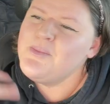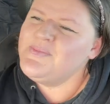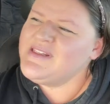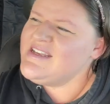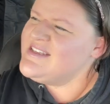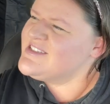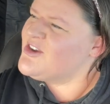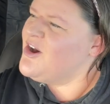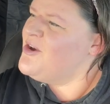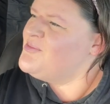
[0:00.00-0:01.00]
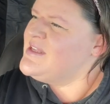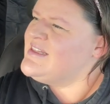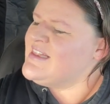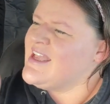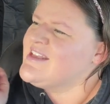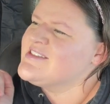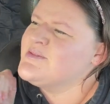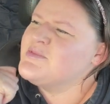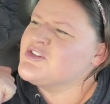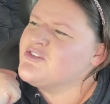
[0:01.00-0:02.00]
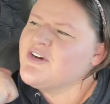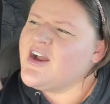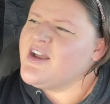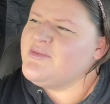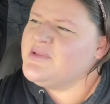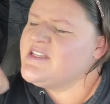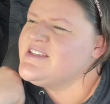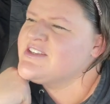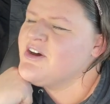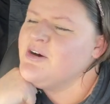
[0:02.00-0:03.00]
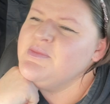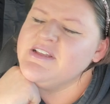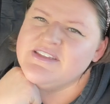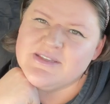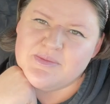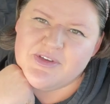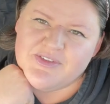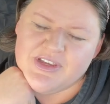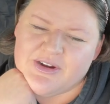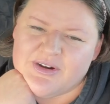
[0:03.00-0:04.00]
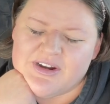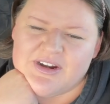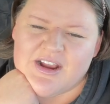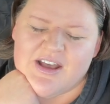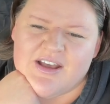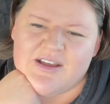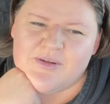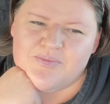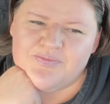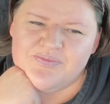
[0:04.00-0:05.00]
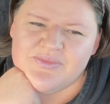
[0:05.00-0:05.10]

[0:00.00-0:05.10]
Please comment, like, subscribe. Please comment some of your um,